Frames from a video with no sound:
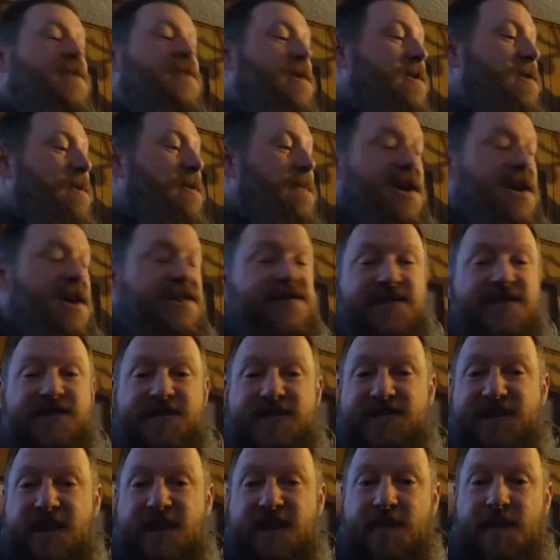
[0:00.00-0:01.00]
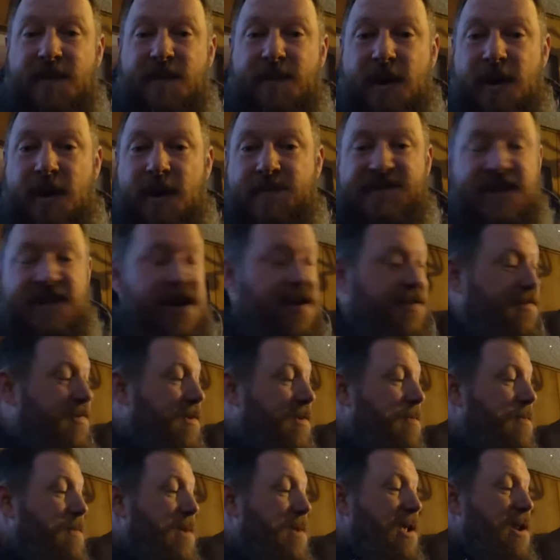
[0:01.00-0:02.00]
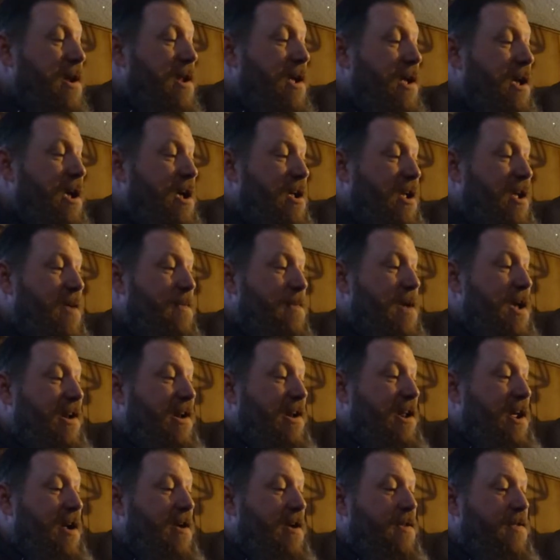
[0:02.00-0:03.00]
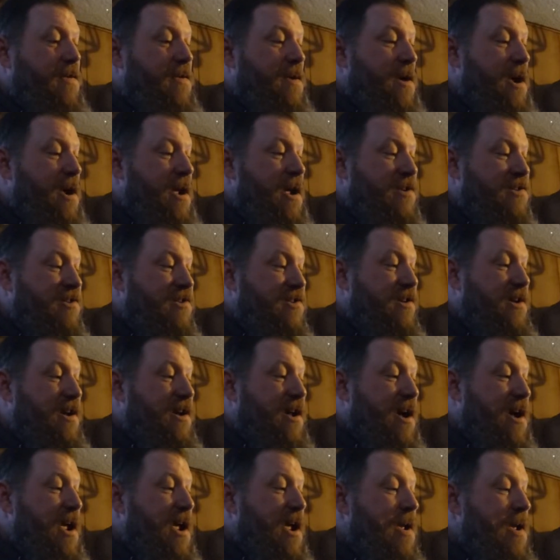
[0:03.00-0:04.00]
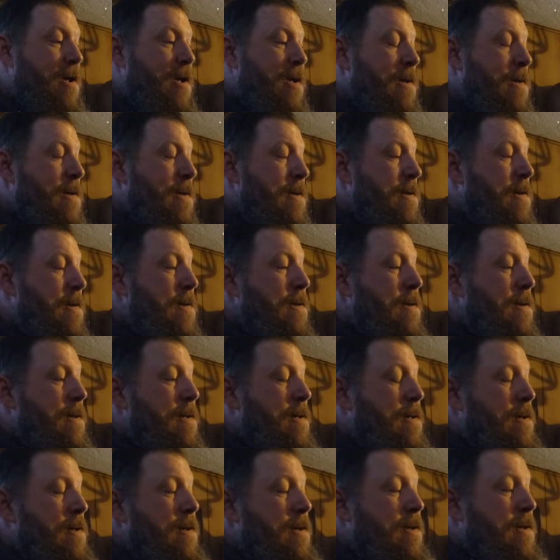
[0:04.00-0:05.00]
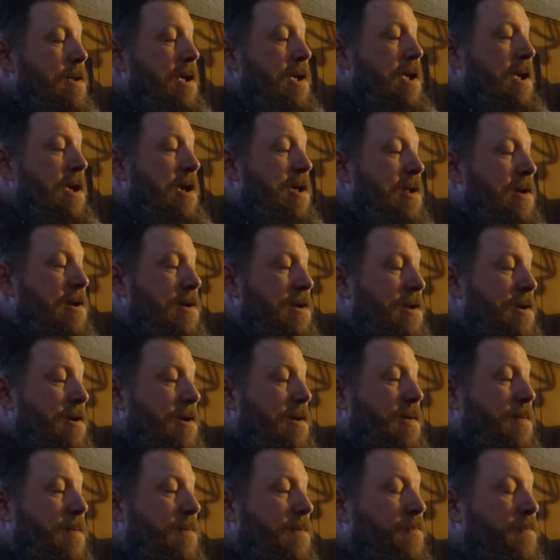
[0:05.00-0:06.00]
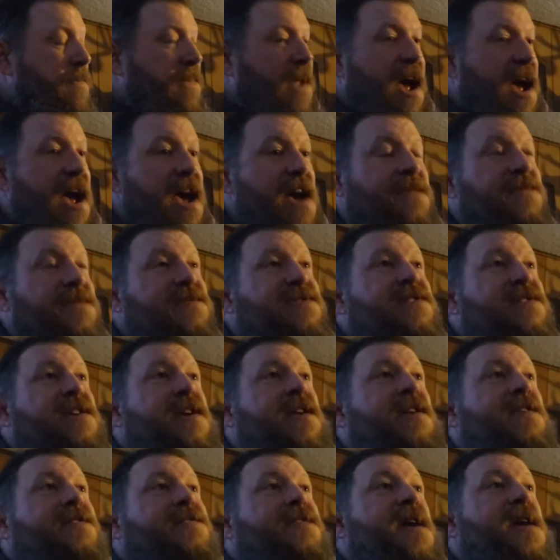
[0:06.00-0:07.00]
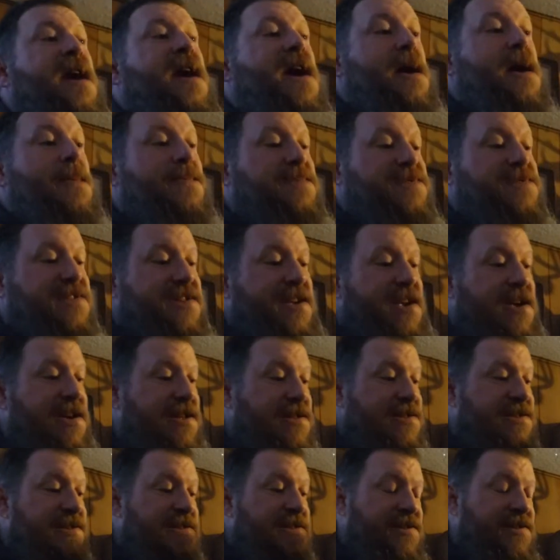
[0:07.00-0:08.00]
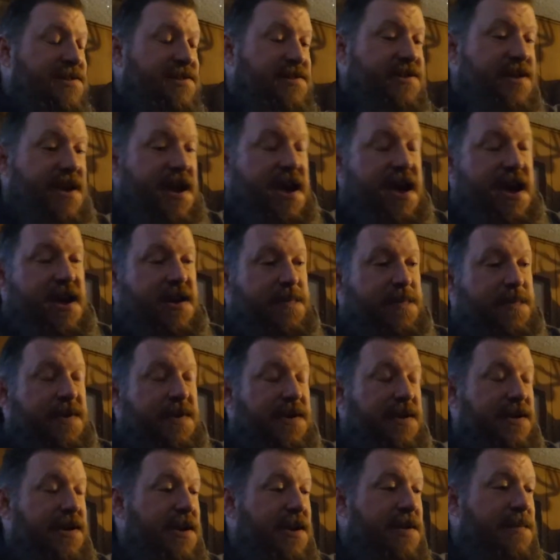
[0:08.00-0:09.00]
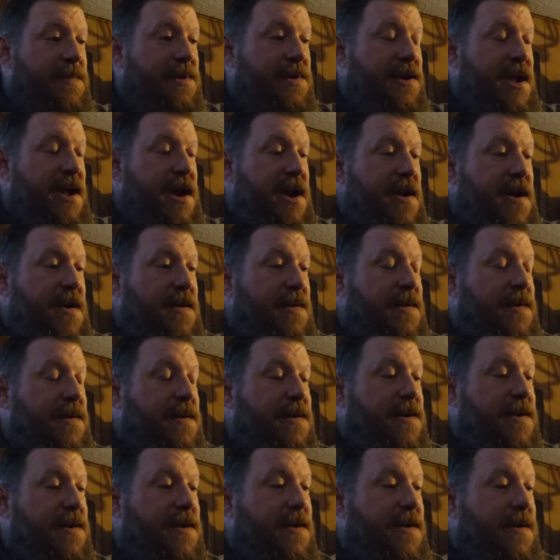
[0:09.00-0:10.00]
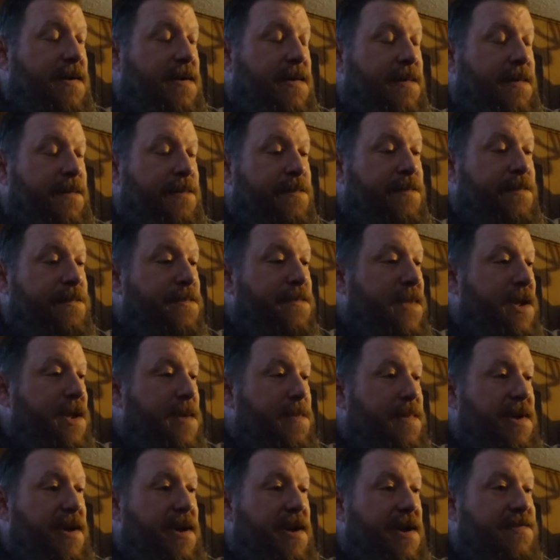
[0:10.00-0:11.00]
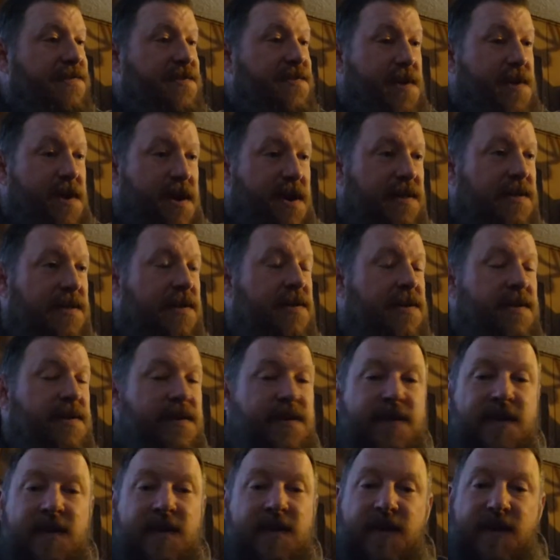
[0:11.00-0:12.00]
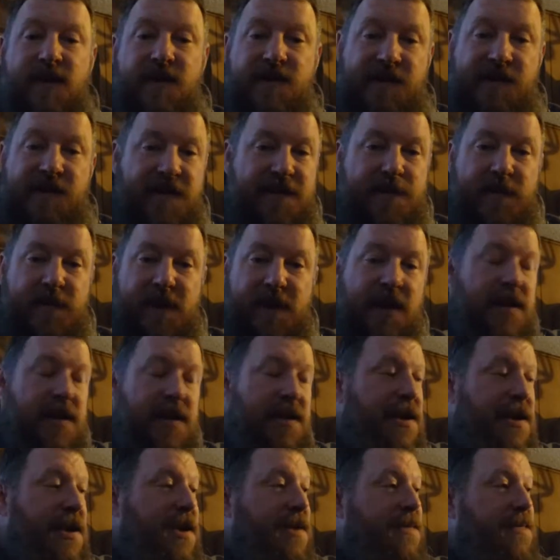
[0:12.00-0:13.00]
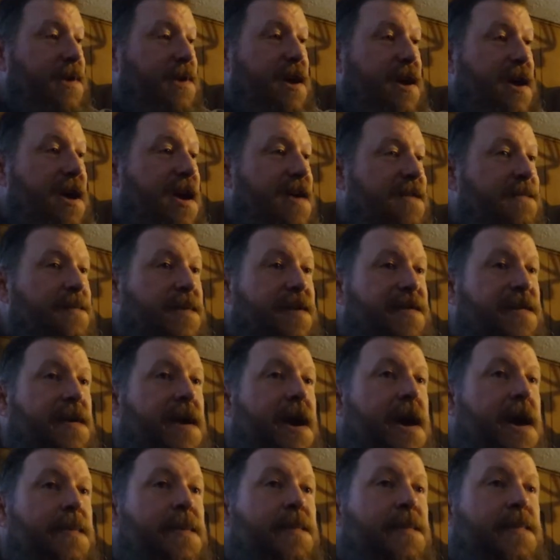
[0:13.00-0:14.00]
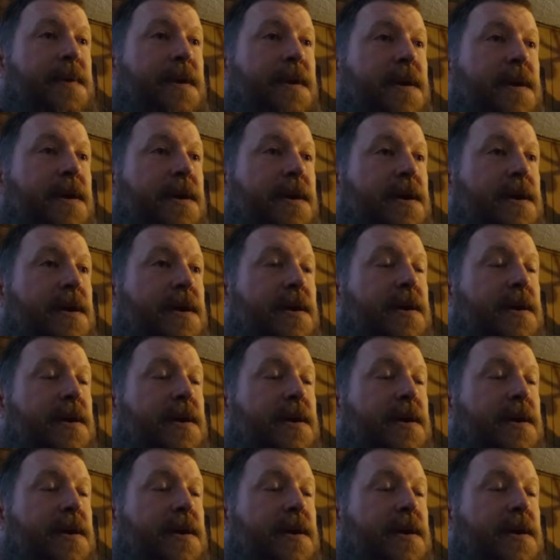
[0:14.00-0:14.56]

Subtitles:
I'm actually just at my mom's house for a minute. I got to get back down to the ranch tonight. And I haven't set a trap since I had to put timber down. I've been struggling just mentally, not having my trapping partner.